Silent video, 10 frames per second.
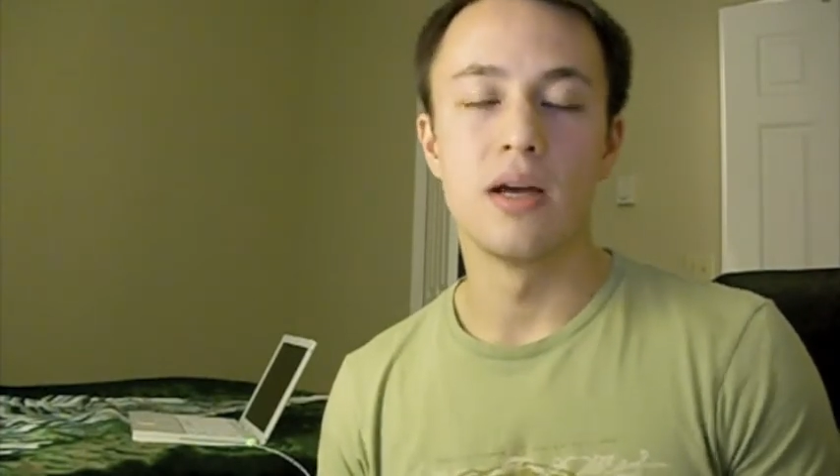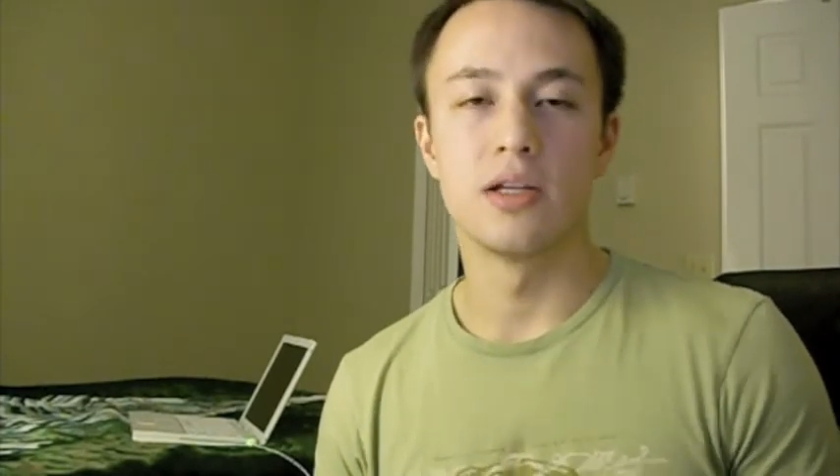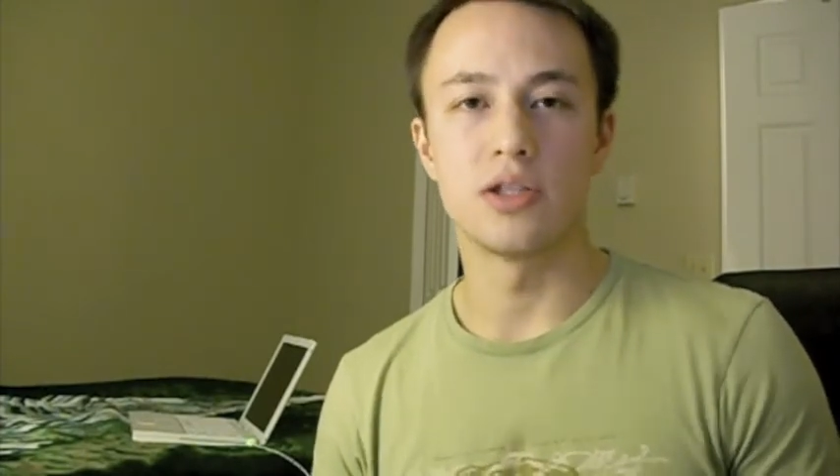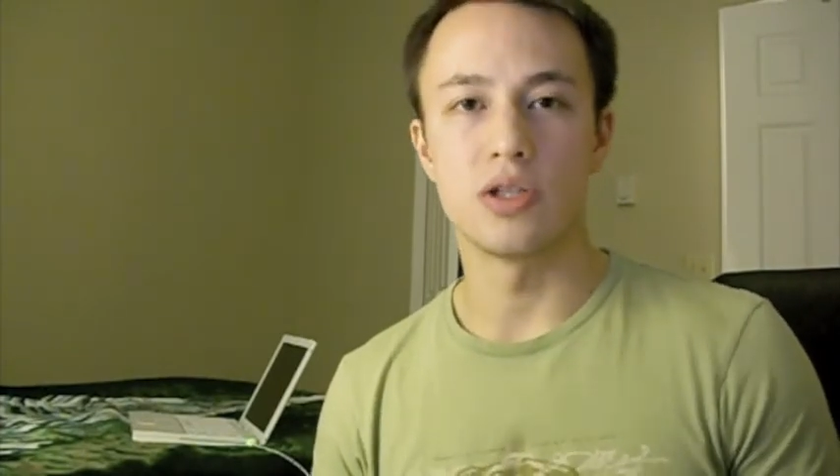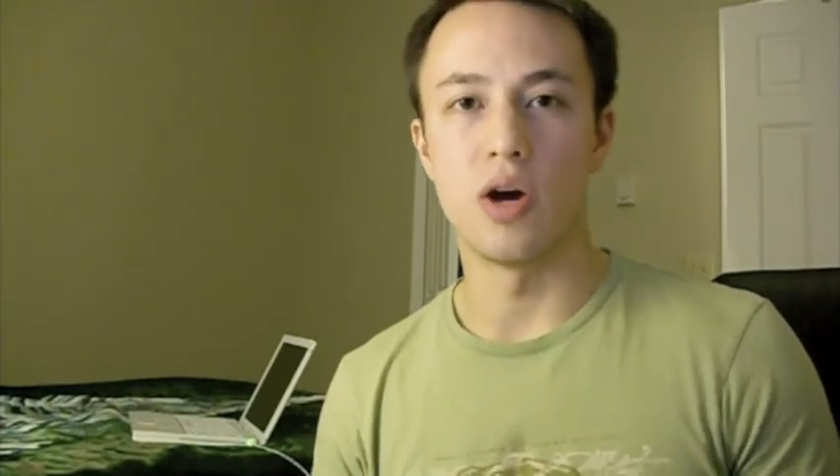
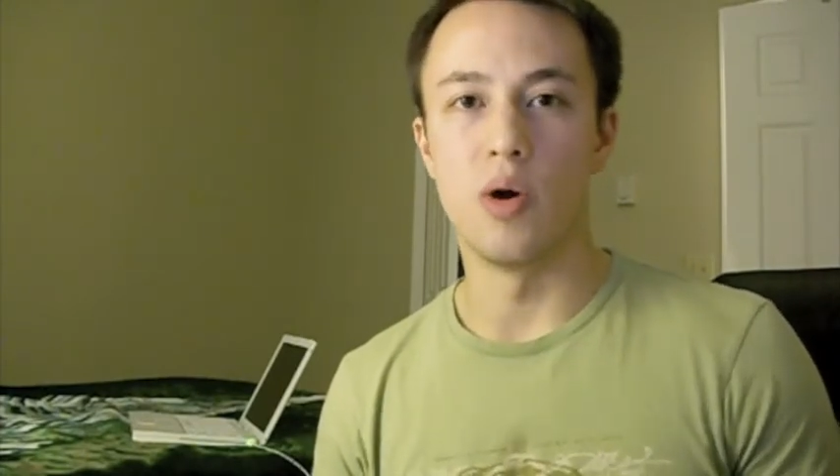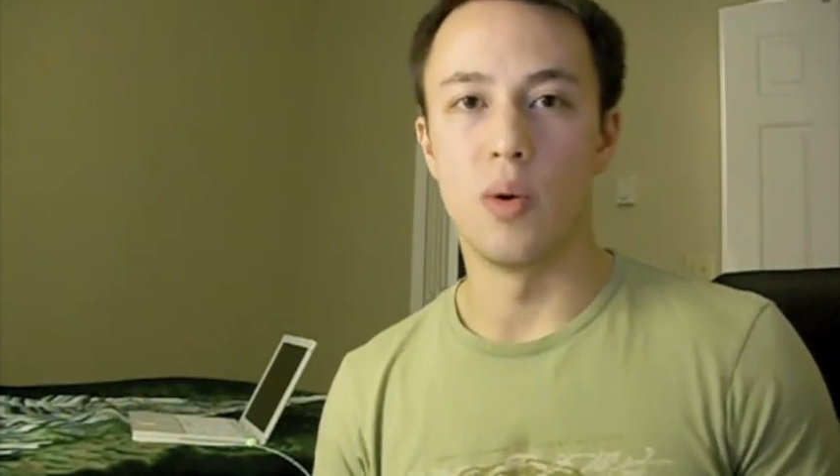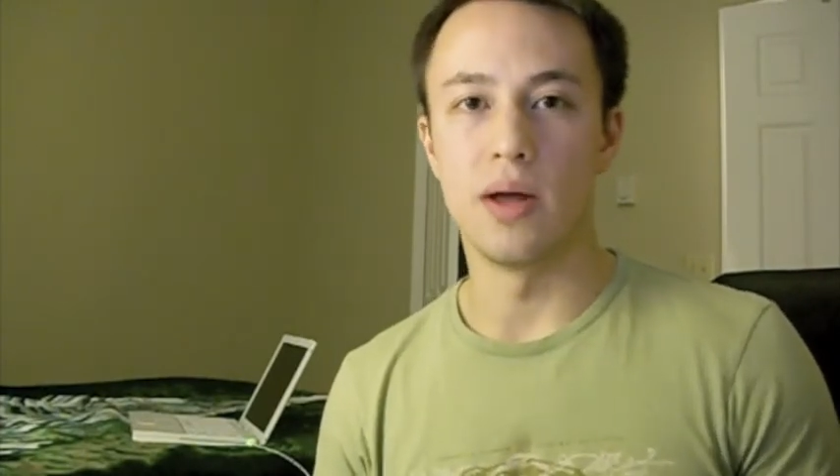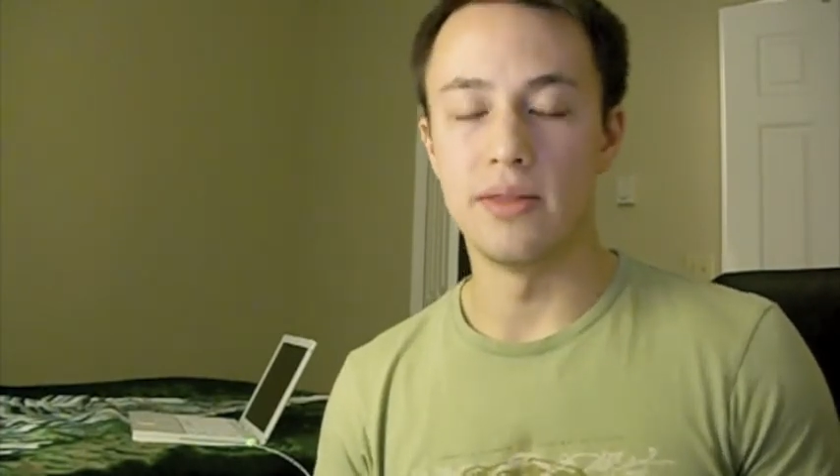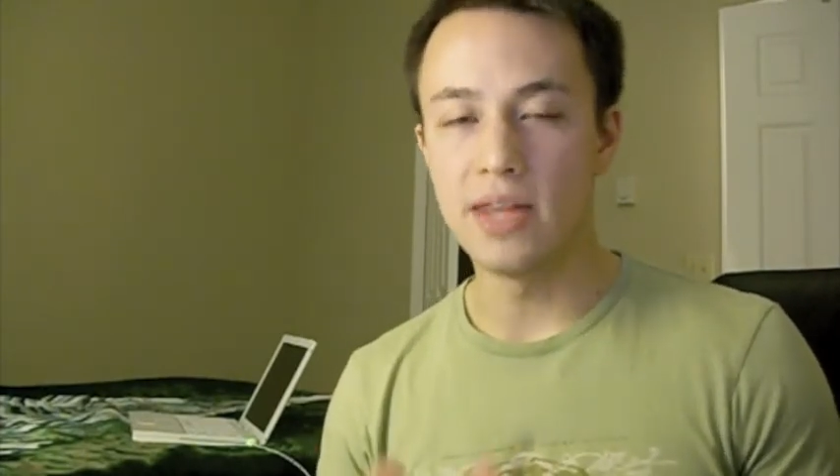
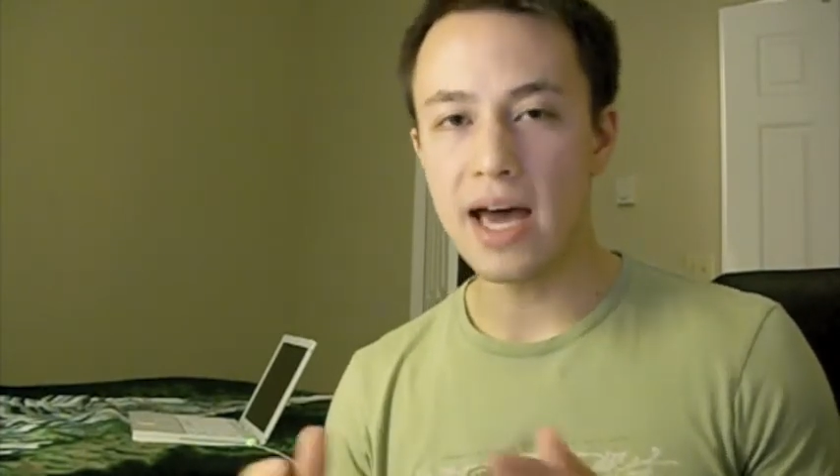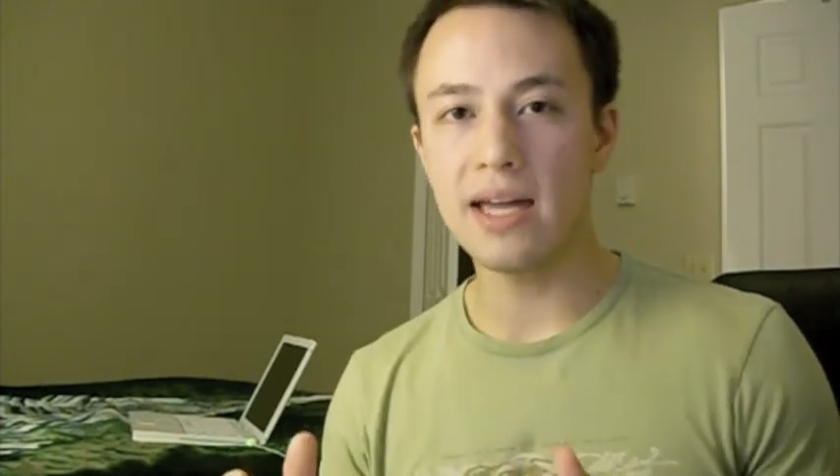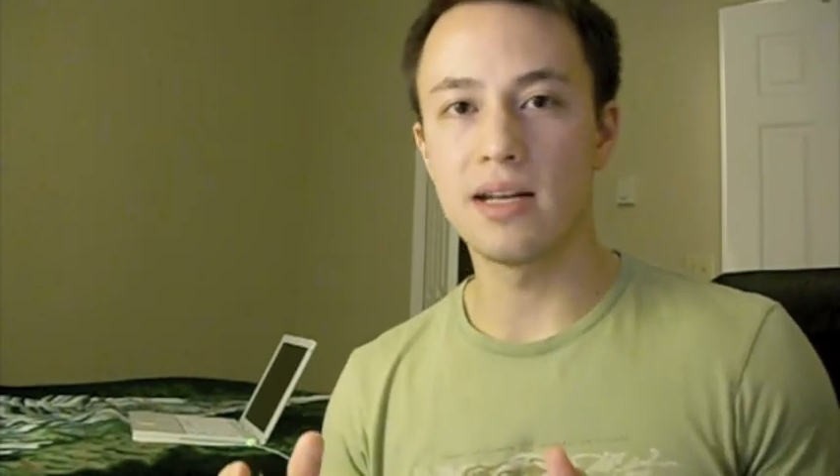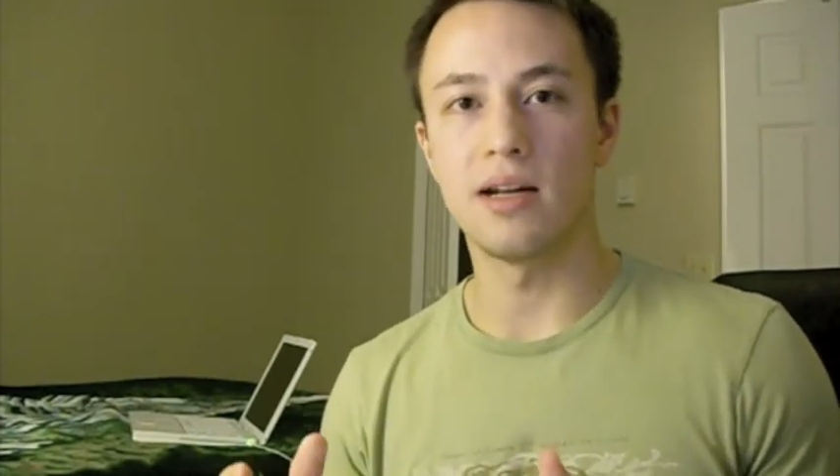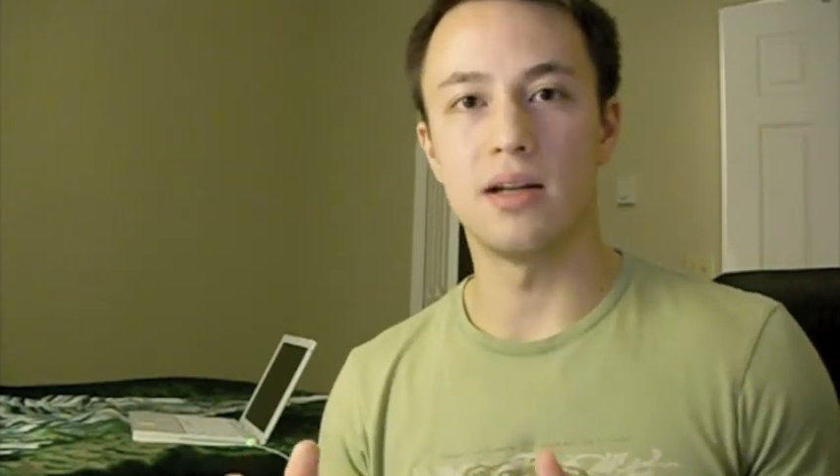So
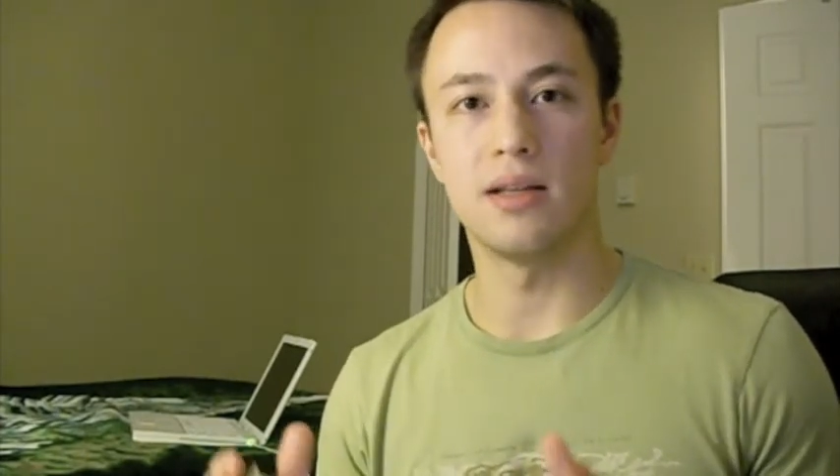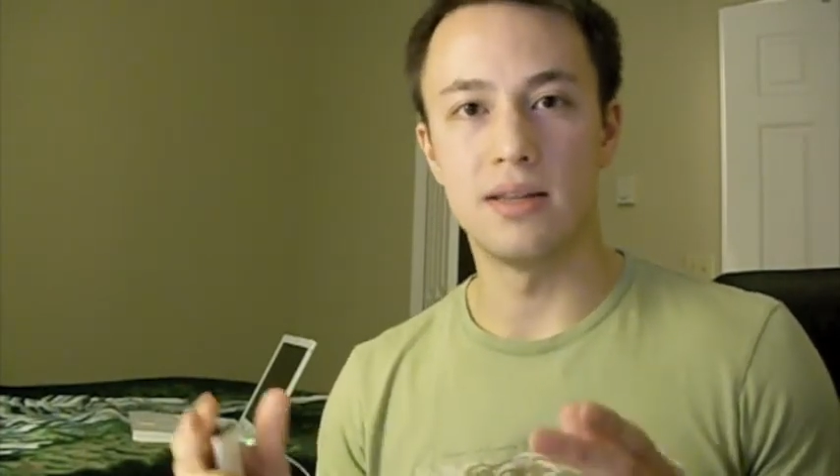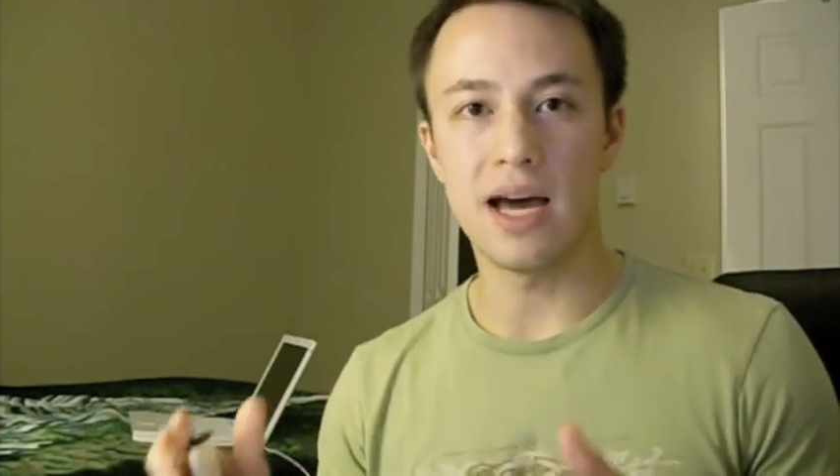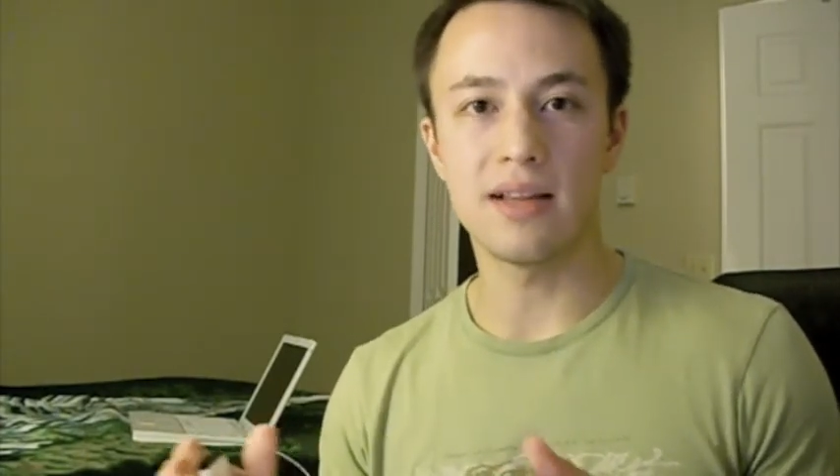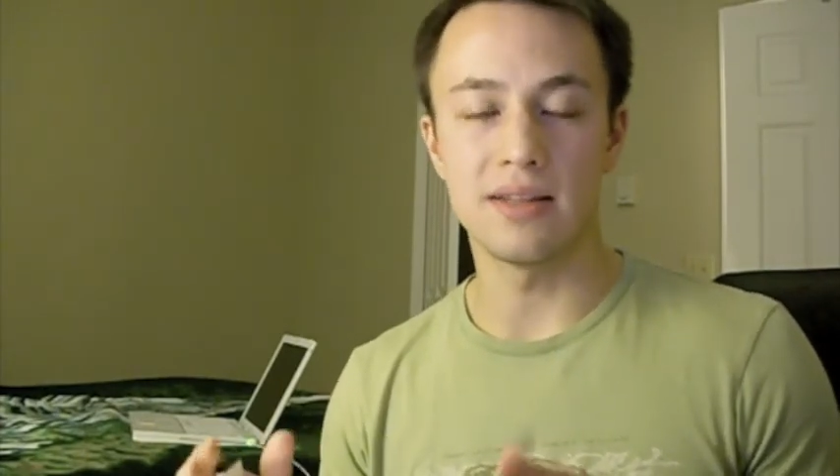that
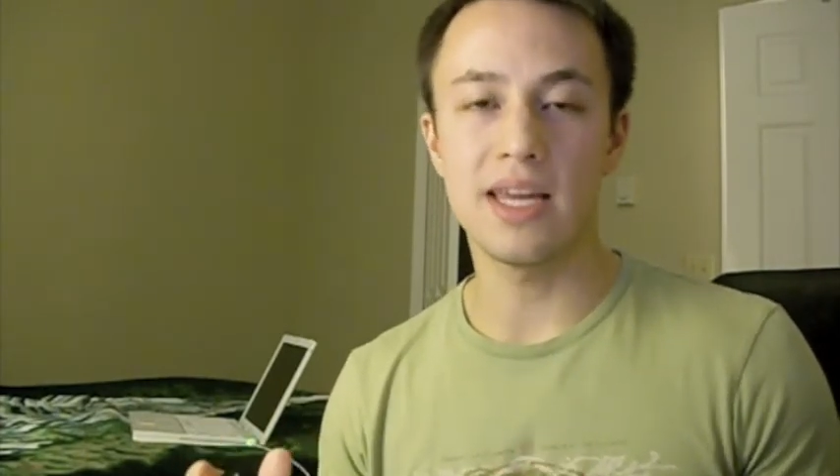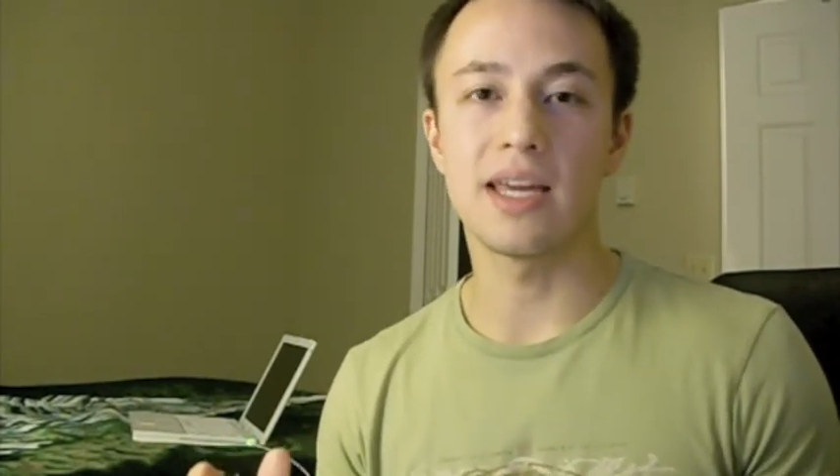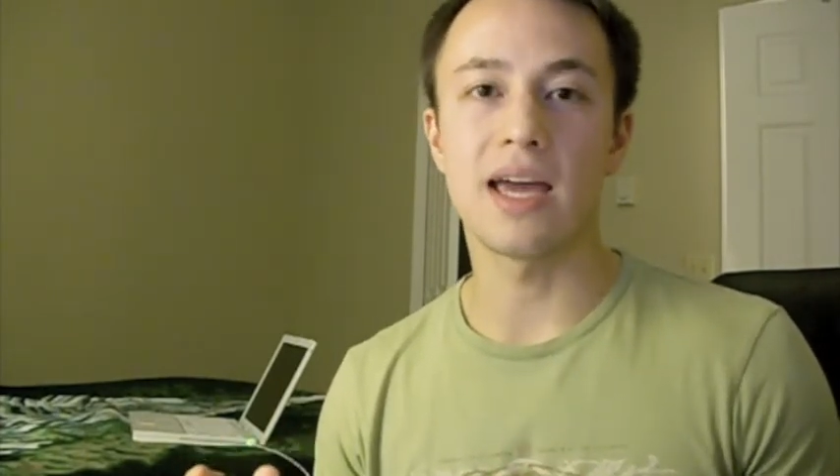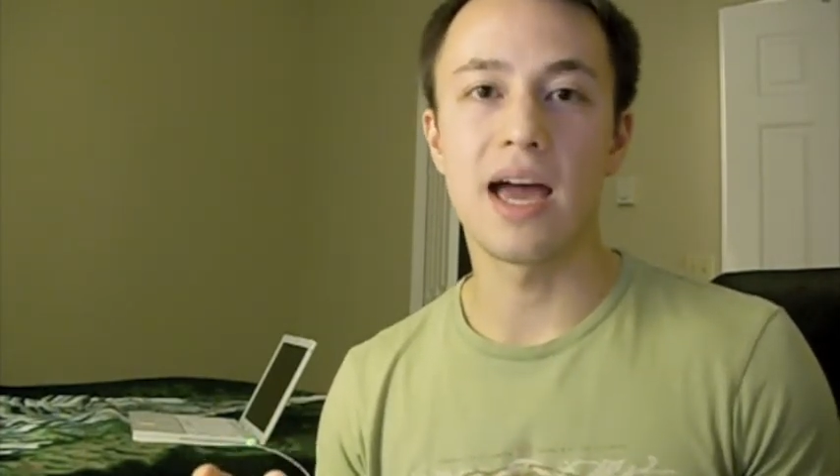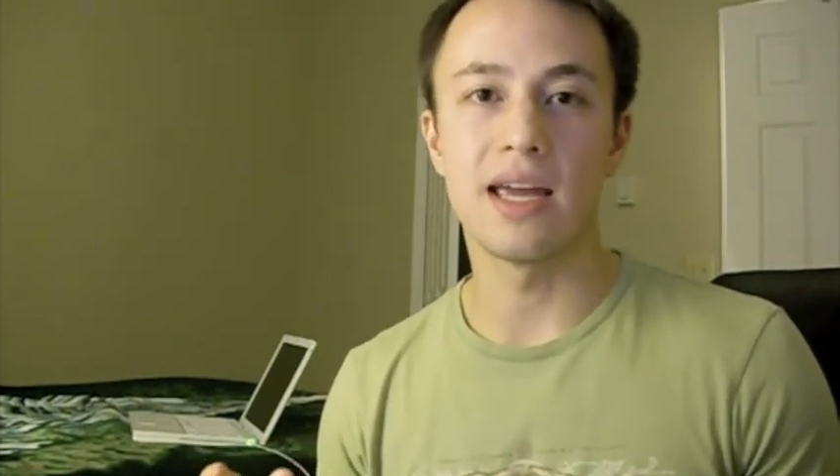link